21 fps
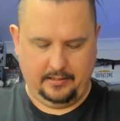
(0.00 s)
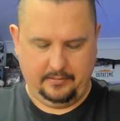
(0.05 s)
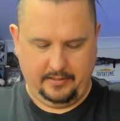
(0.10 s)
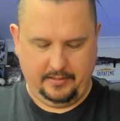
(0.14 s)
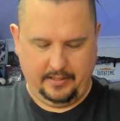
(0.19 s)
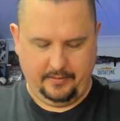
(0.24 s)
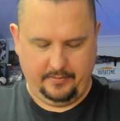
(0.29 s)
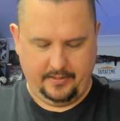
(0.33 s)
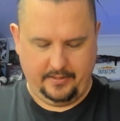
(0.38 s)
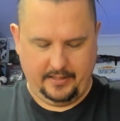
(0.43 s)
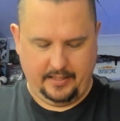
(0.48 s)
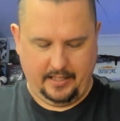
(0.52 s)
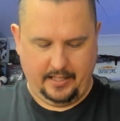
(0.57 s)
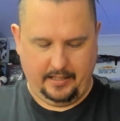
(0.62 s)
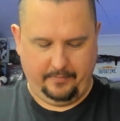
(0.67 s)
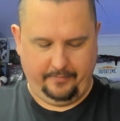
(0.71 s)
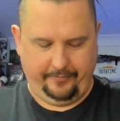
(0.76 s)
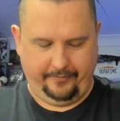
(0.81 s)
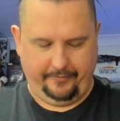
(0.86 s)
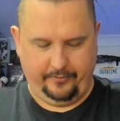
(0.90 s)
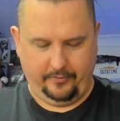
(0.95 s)
It was
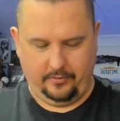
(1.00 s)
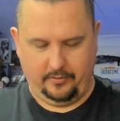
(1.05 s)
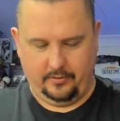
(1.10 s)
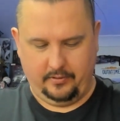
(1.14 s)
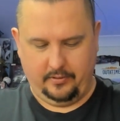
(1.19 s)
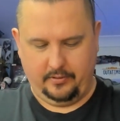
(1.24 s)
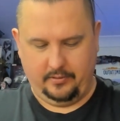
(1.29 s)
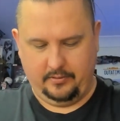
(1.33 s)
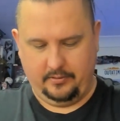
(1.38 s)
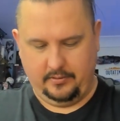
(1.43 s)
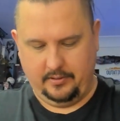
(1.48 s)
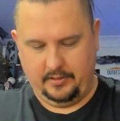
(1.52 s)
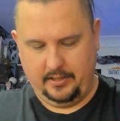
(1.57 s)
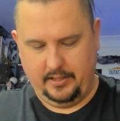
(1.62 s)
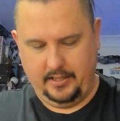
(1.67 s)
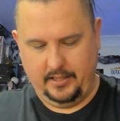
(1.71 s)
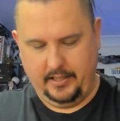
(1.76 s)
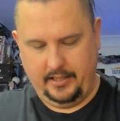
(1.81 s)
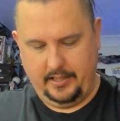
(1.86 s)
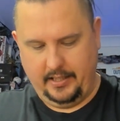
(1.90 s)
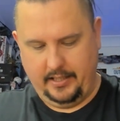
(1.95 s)
up for
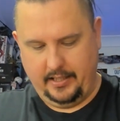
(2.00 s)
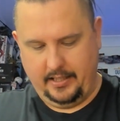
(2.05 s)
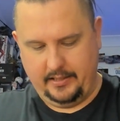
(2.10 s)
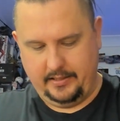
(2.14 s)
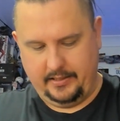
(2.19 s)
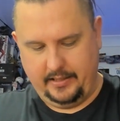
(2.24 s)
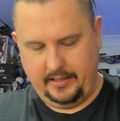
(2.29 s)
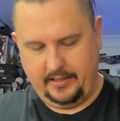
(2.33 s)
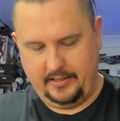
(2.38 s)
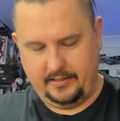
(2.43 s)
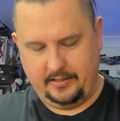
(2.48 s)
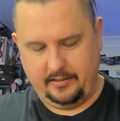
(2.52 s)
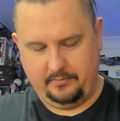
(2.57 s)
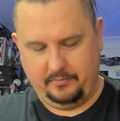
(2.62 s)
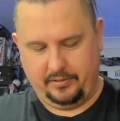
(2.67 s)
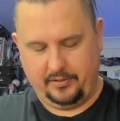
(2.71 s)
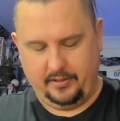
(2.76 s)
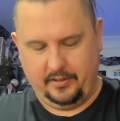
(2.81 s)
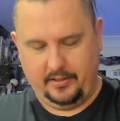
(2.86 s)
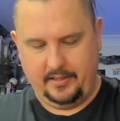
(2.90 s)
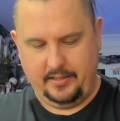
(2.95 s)
a decent
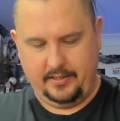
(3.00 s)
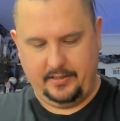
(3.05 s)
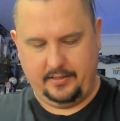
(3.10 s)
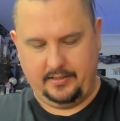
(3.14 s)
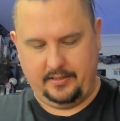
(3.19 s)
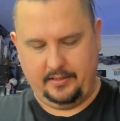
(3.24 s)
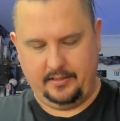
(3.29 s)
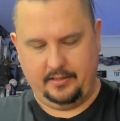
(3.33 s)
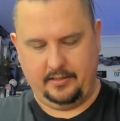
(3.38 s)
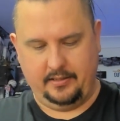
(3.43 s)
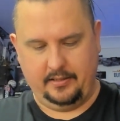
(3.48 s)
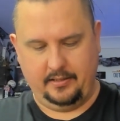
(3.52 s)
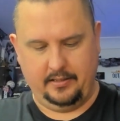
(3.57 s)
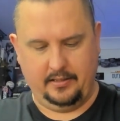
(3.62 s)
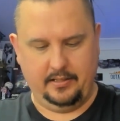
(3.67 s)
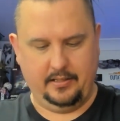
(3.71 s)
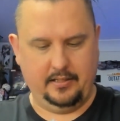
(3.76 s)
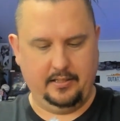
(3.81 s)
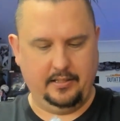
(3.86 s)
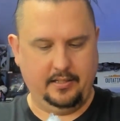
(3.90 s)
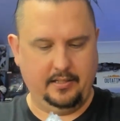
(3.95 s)
price,
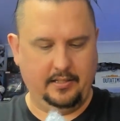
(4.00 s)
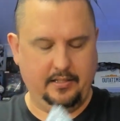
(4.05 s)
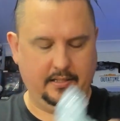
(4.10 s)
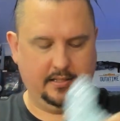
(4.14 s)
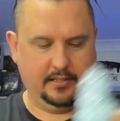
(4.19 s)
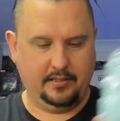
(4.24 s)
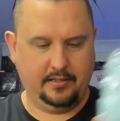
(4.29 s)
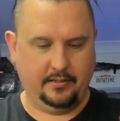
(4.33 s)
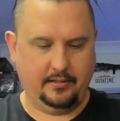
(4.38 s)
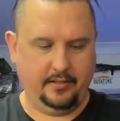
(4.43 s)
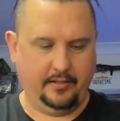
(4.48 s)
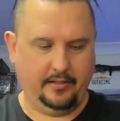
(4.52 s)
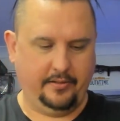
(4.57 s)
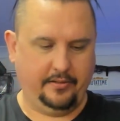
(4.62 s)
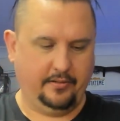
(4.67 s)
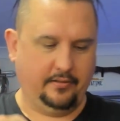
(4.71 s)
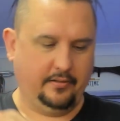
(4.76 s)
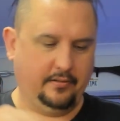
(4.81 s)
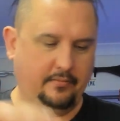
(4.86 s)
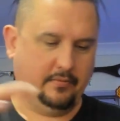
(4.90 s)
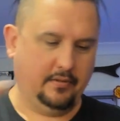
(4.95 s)
so I
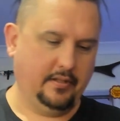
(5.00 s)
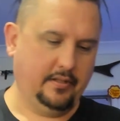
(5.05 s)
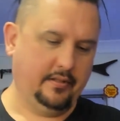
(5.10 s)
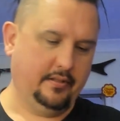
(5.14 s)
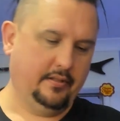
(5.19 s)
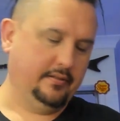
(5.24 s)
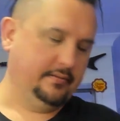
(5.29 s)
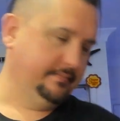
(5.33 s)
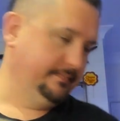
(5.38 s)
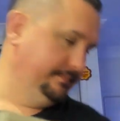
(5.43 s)
thought, why not?